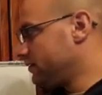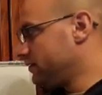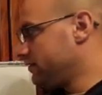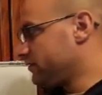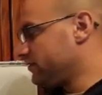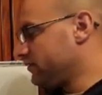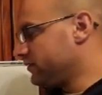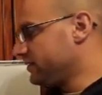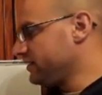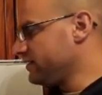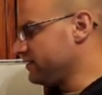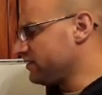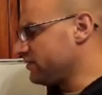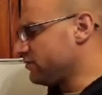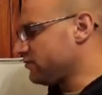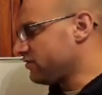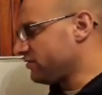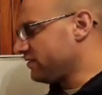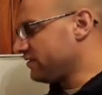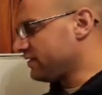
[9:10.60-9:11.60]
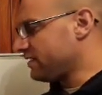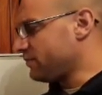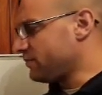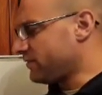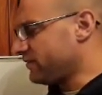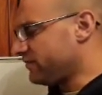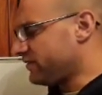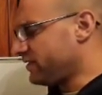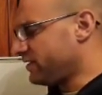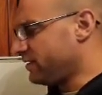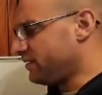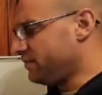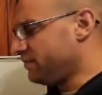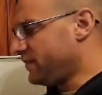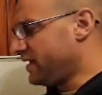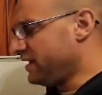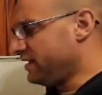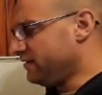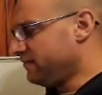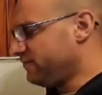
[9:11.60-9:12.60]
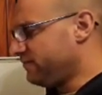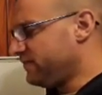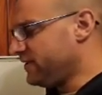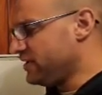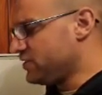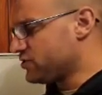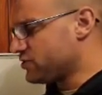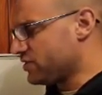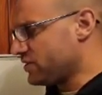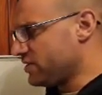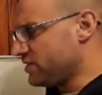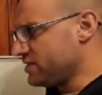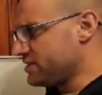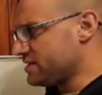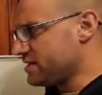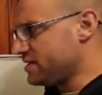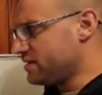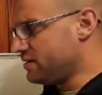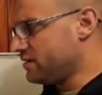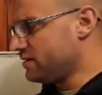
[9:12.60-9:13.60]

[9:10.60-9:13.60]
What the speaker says: So these are just some of the main features